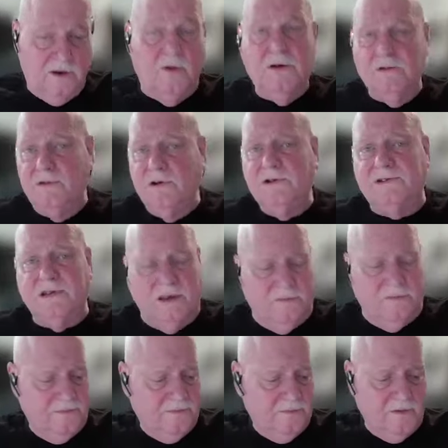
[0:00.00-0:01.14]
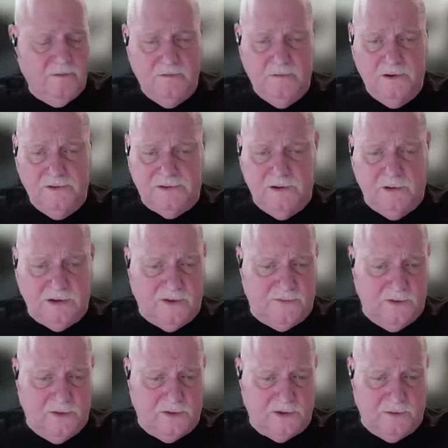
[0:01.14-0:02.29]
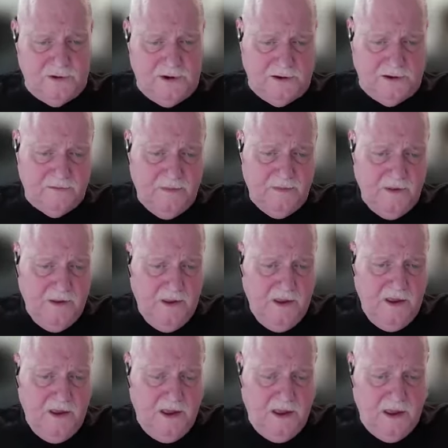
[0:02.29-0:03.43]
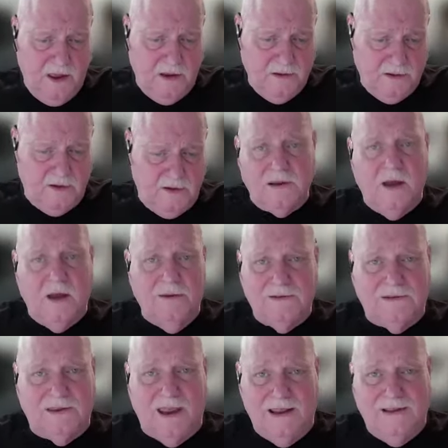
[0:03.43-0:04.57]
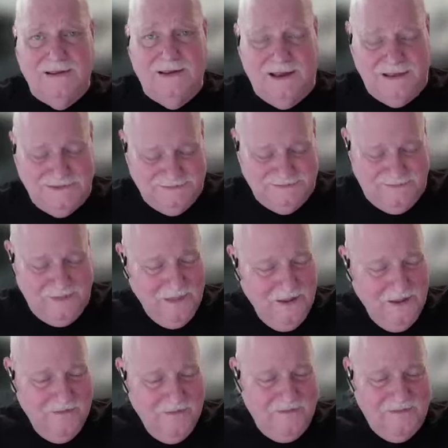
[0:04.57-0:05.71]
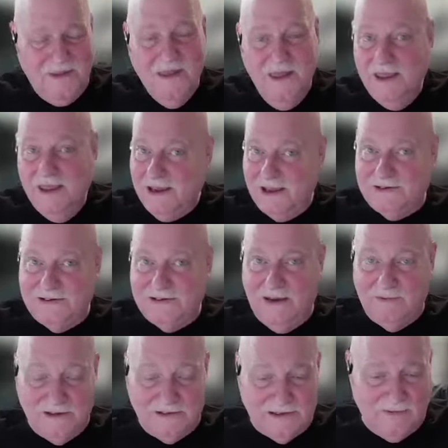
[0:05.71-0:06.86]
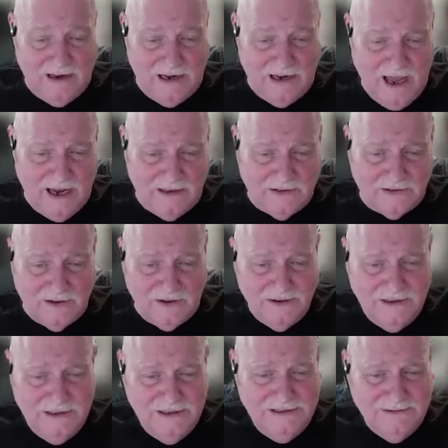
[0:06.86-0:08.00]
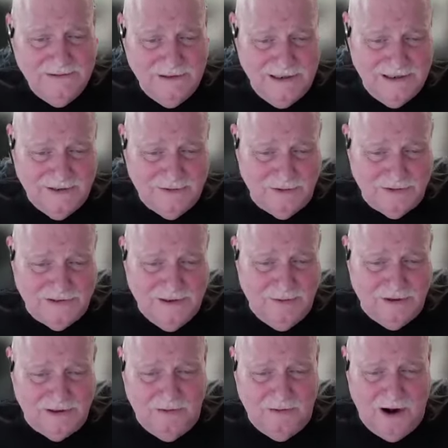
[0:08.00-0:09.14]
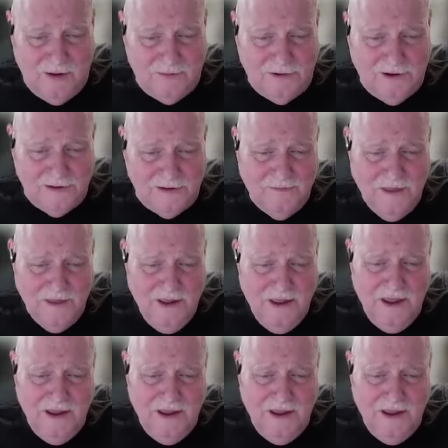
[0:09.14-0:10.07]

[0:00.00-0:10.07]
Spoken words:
So we'll see. We'll see what the future brings. Of course, I've been saying that. Got saved in 79, so I guess we'll see what tomorrow brings.